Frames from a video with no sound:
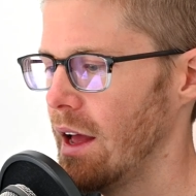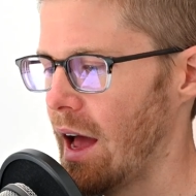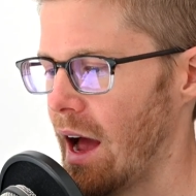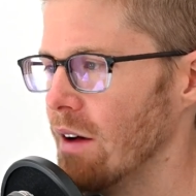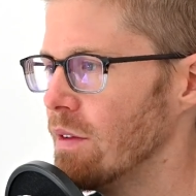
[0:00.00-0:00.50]

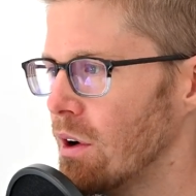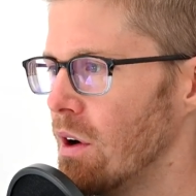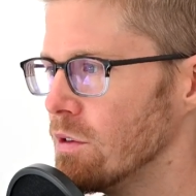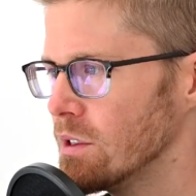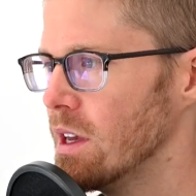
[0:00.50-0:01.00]
Have a
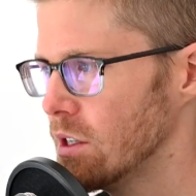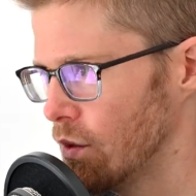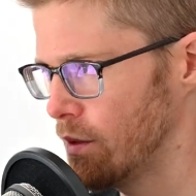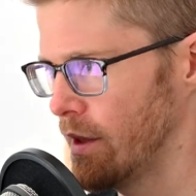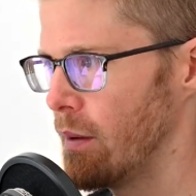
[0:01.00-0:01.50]

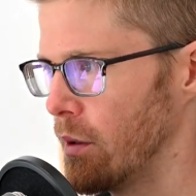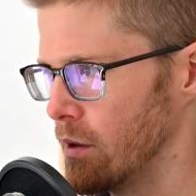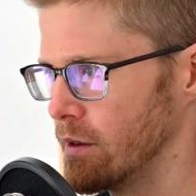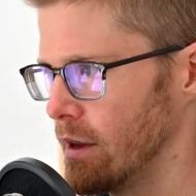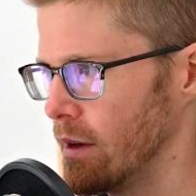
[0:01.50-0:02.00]
conversation with that
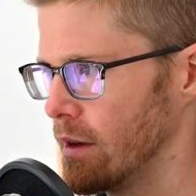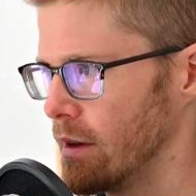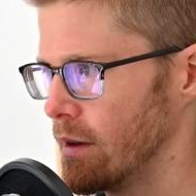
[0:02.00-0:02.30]
person.